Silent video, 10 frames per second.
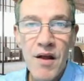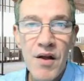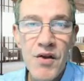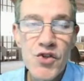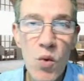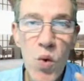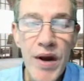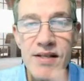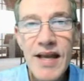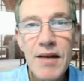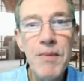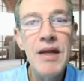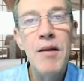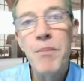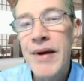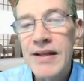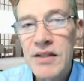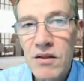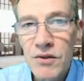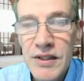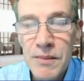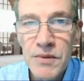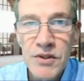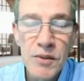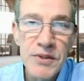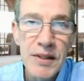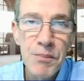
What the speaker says: So what does that mean in practical terms?